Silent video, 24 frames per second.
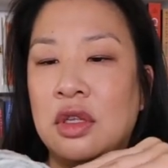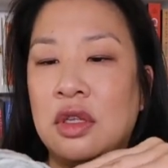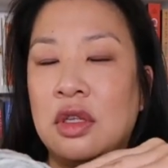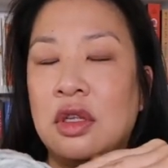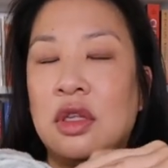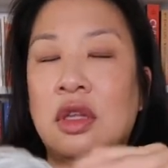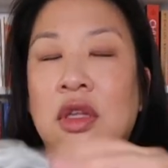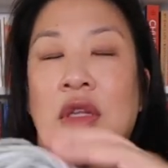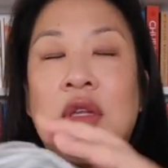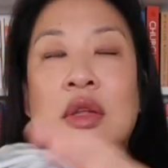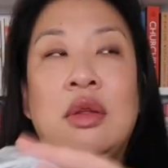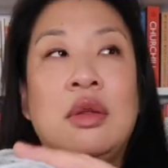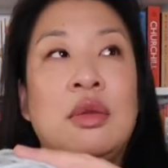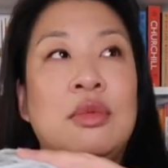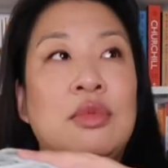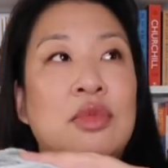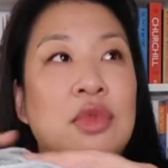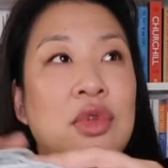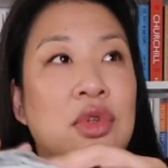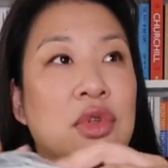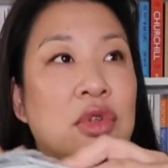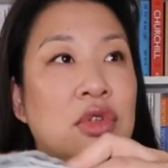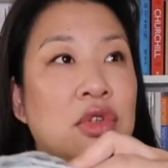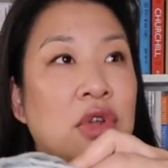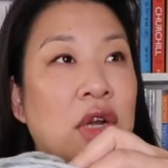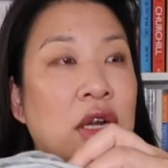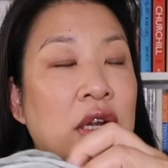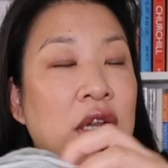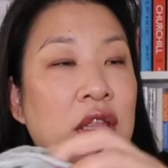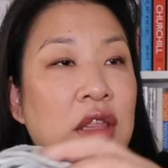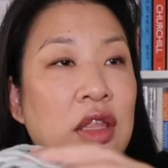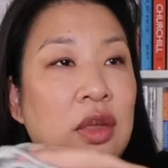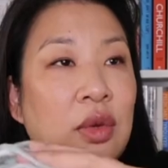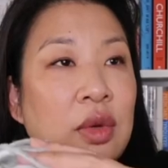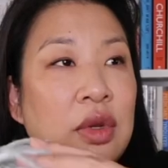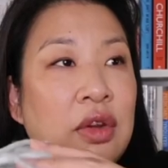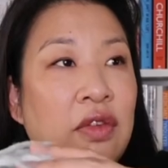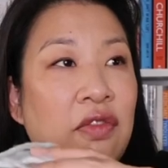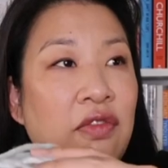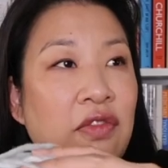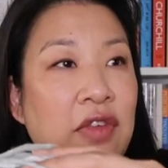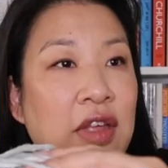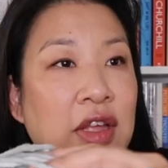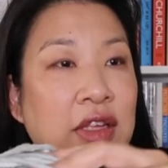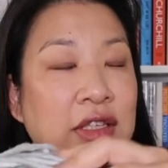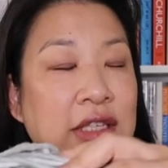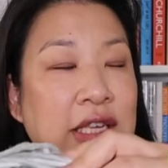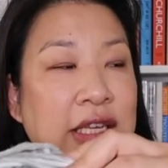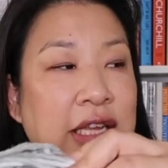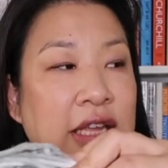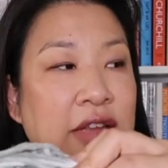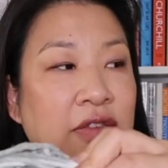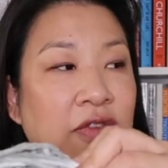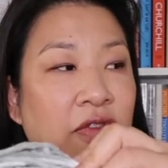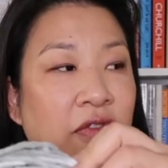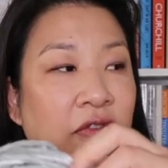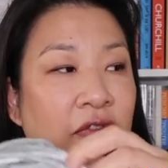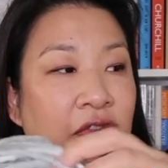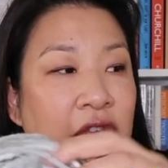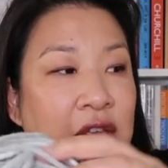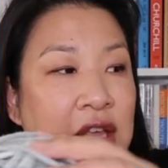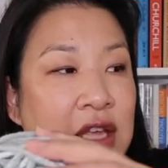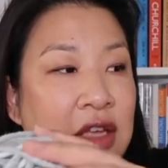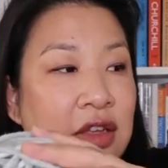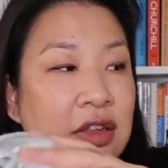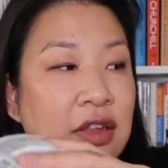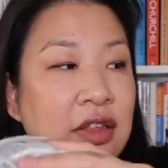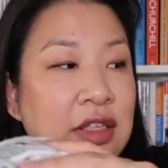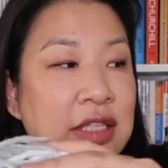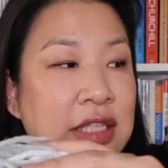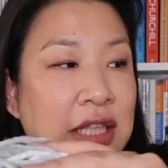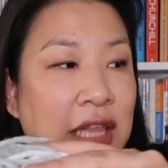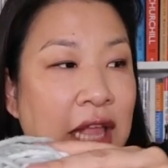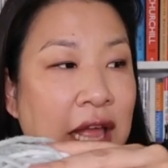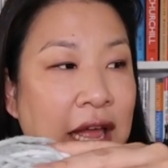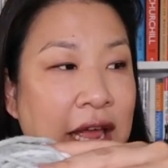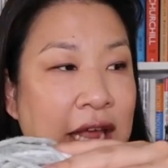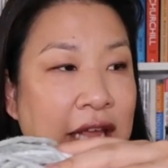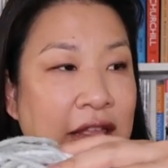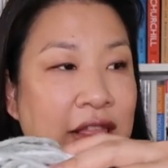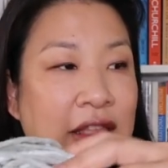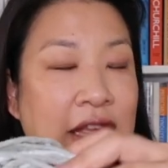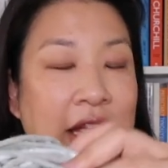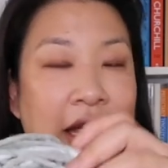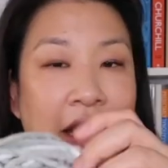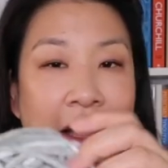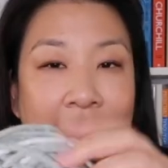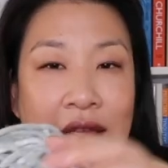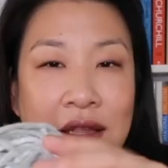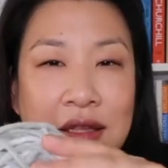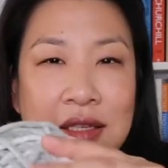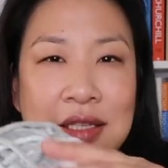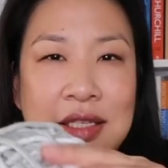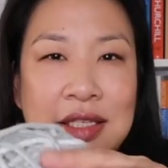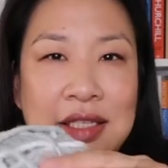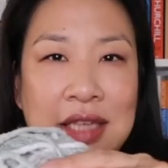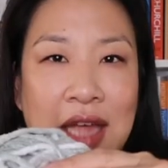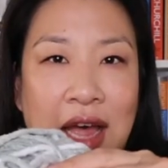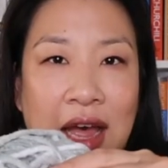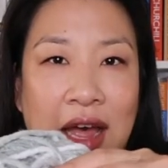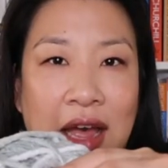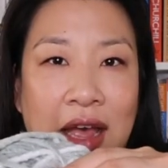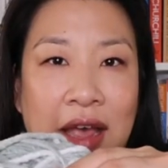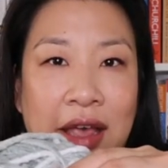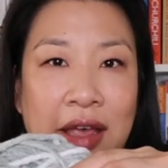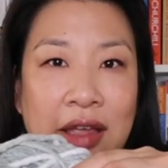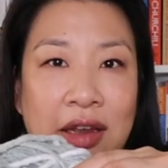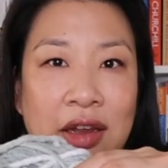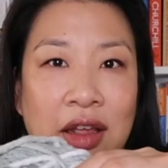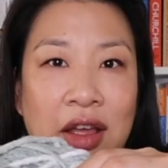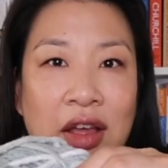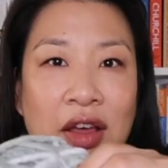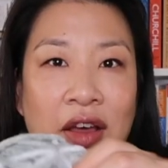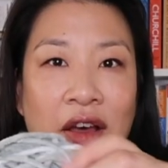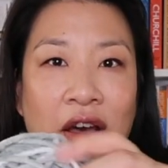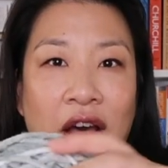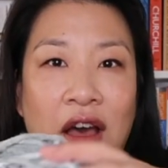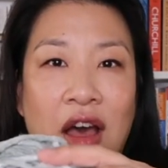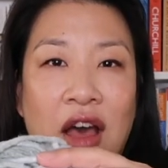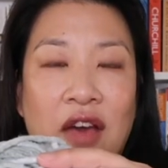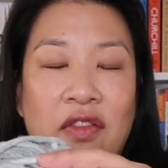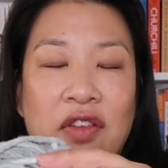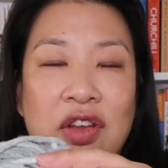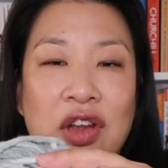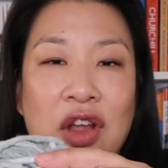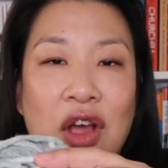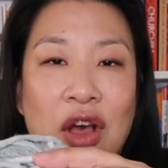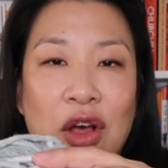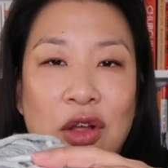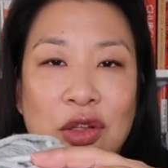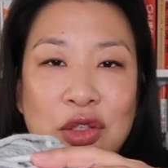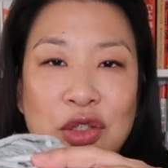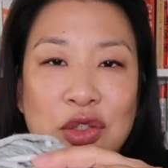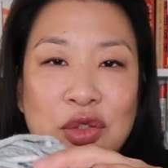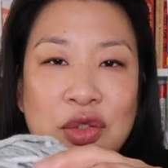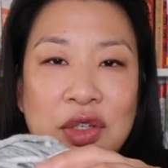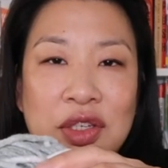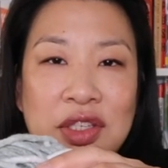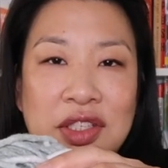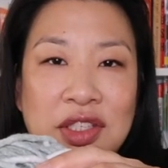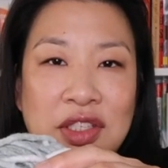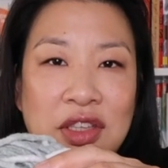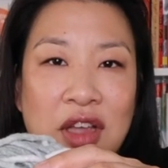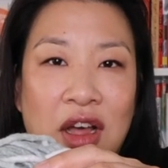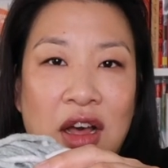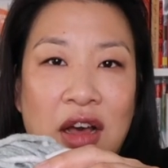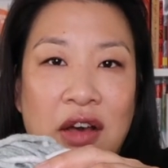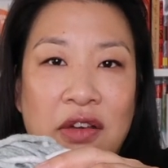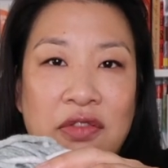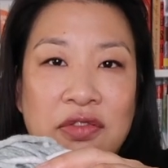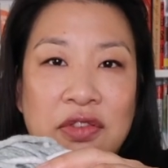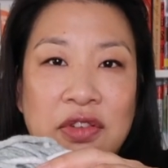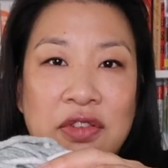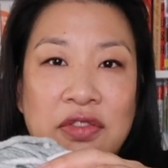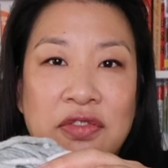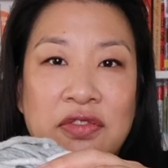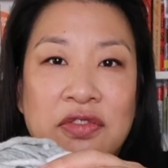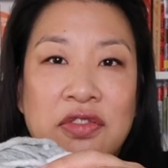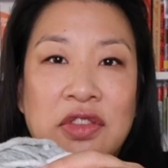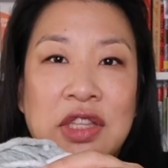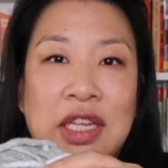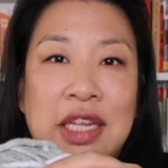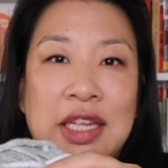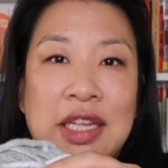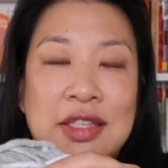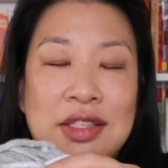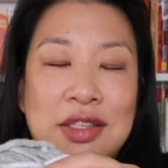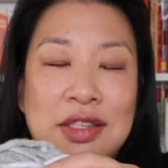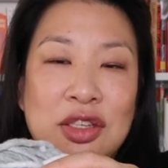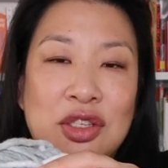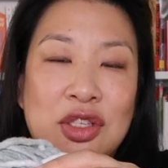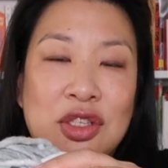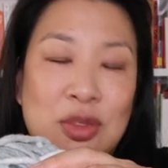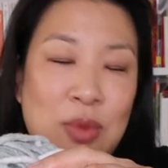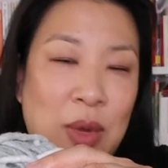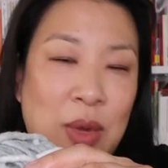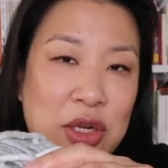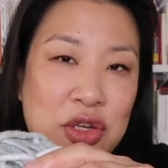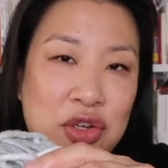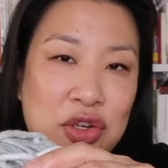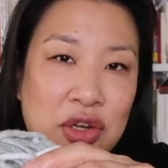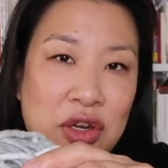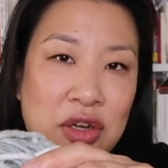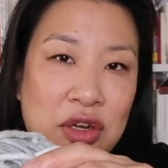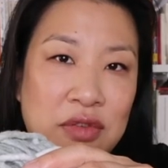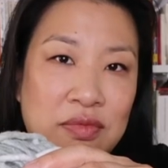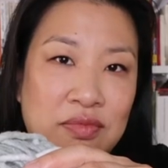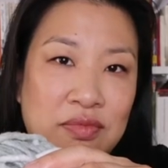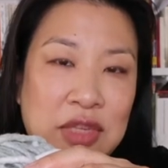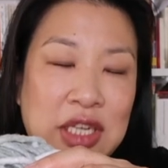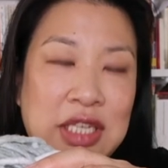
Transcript: I'm trying to think what it feels like. It feels like the inside of an ultra soft fleece sweatshirt.